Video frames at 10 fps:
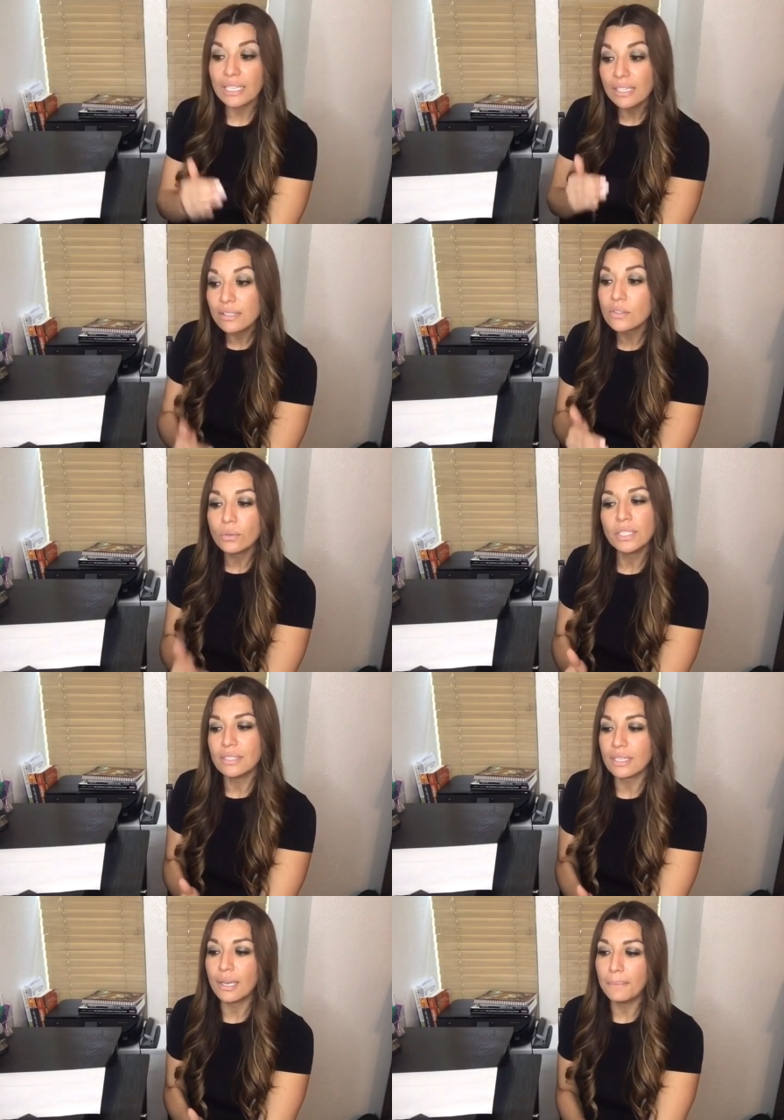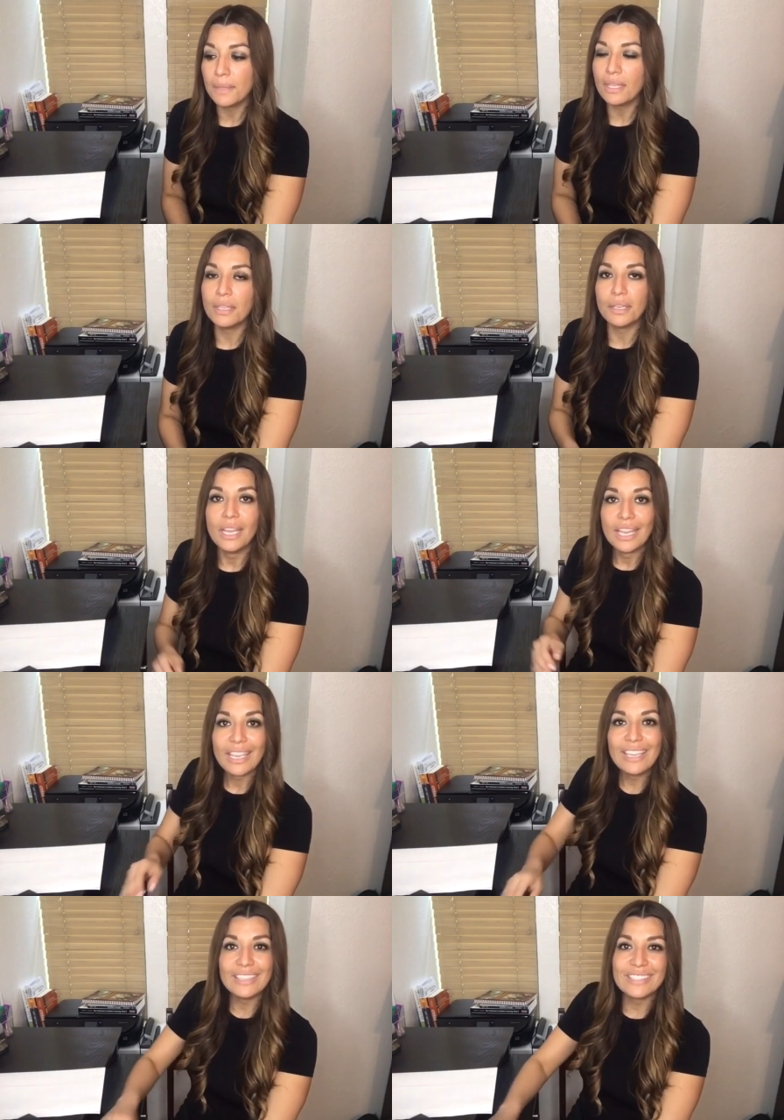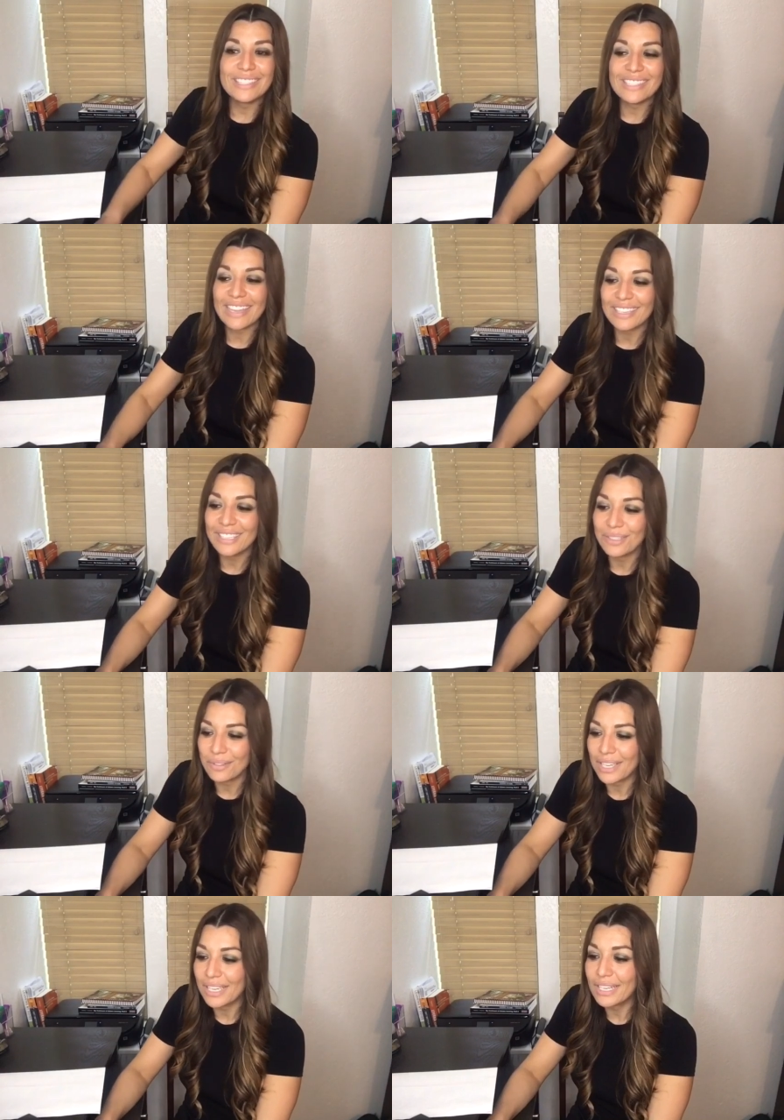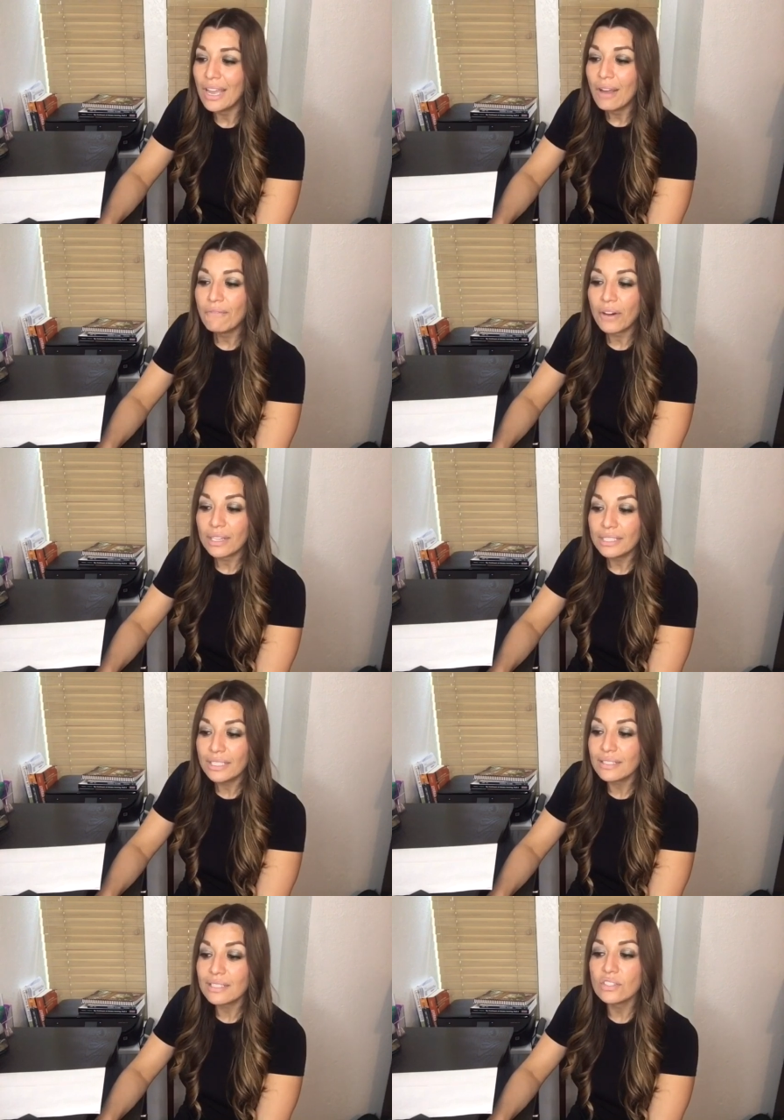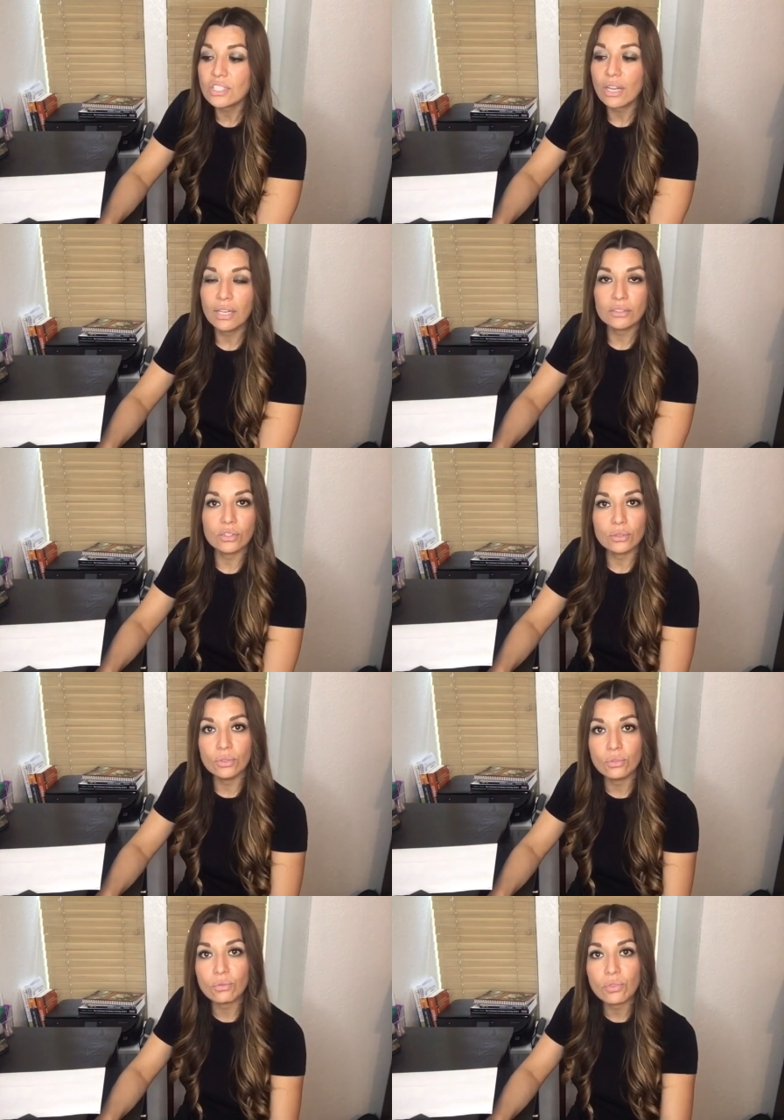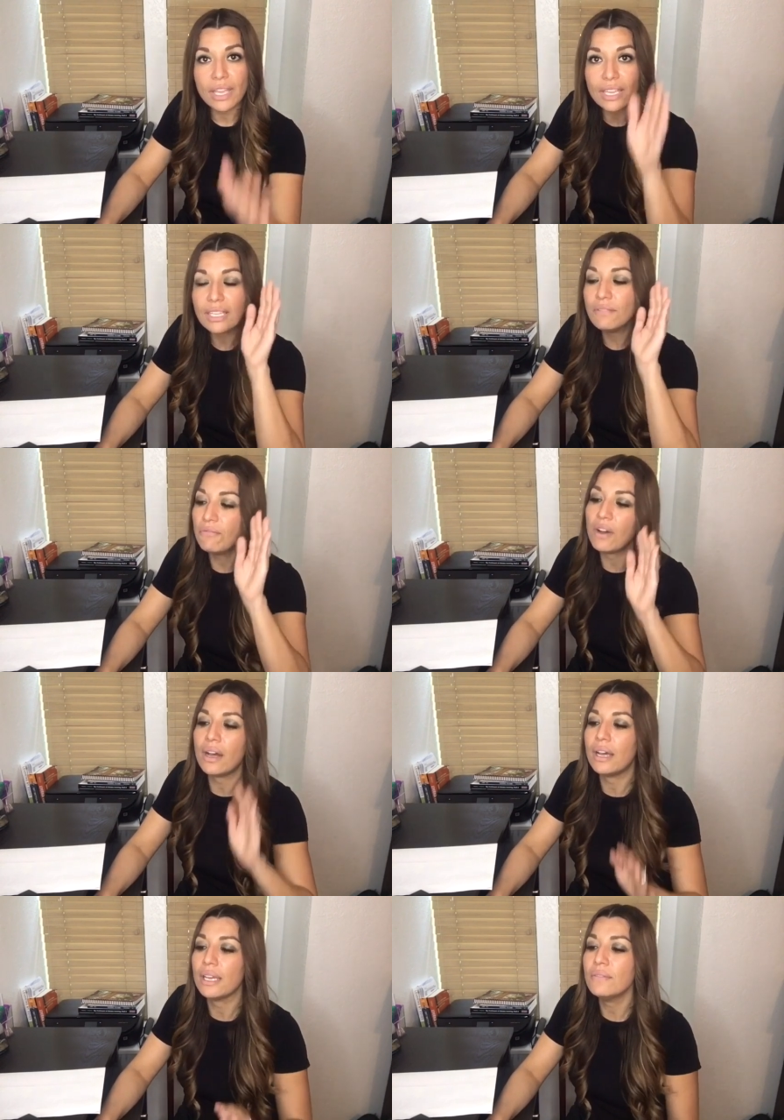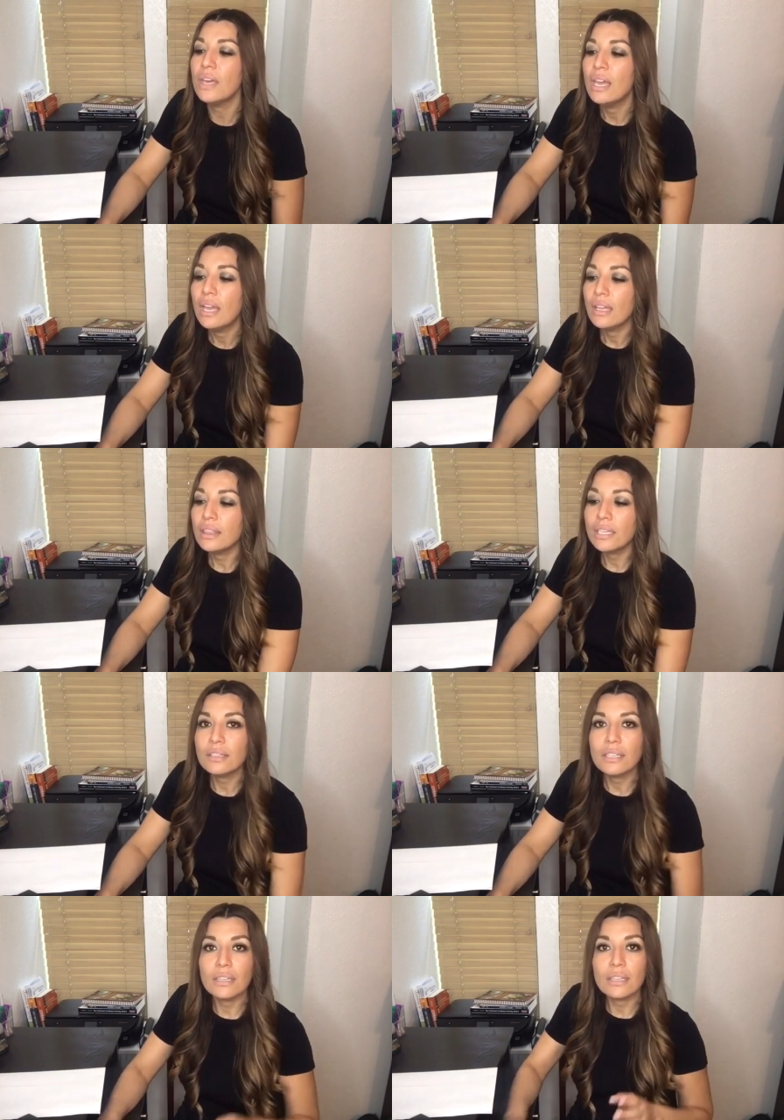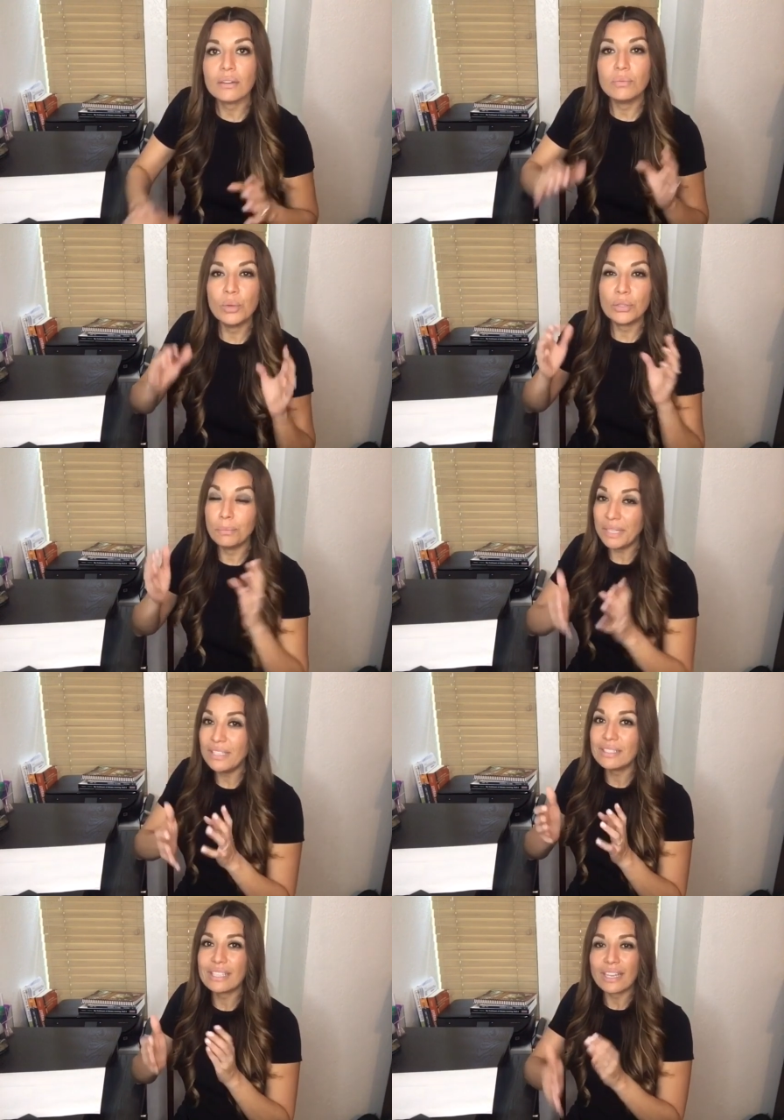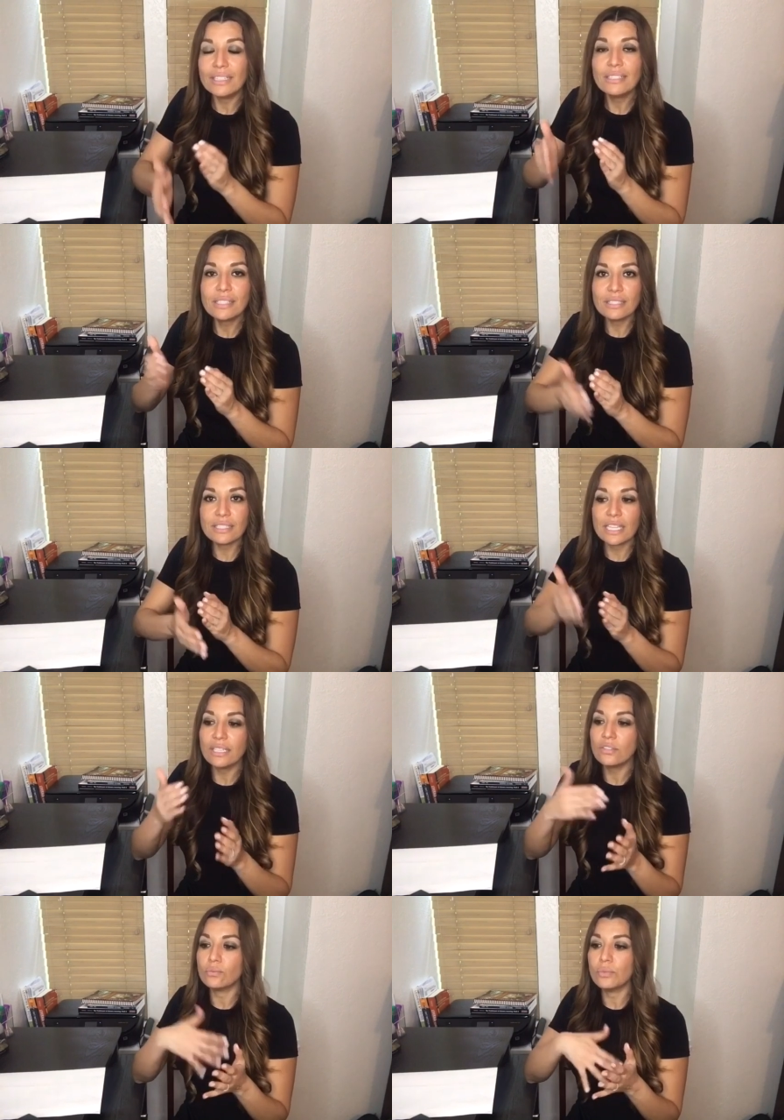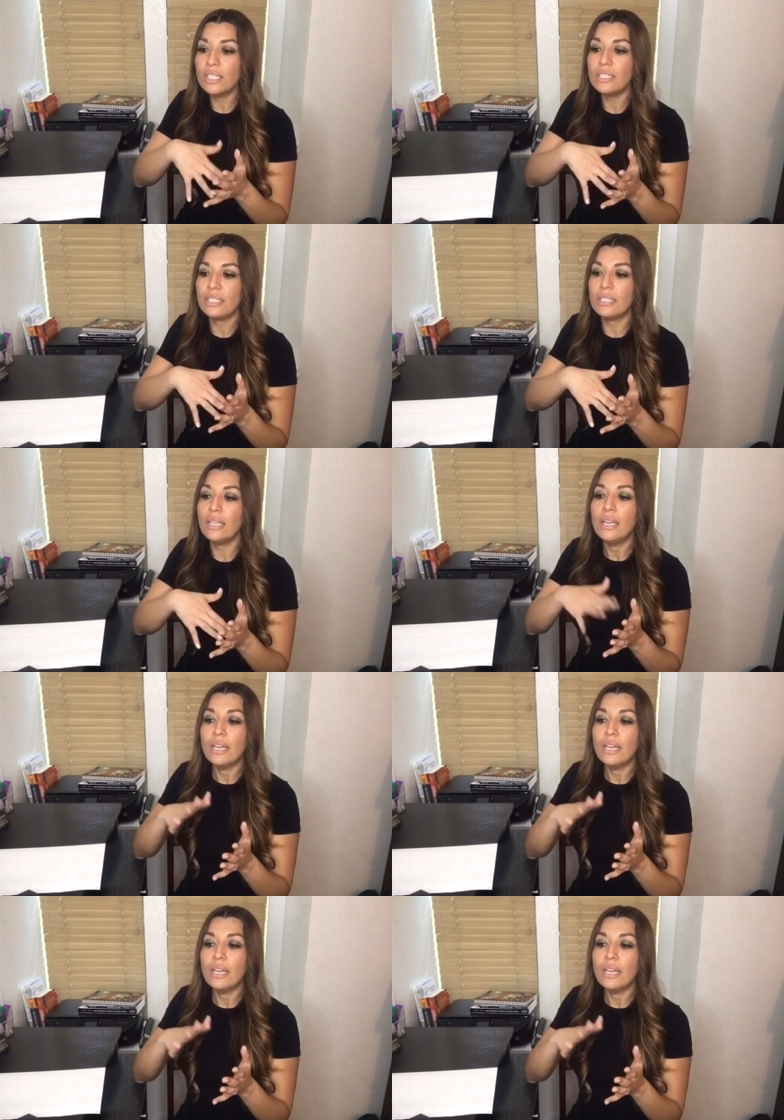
is going to come in 2nd grade. Phonics is taught through grade 5. There will be silent sustained reading,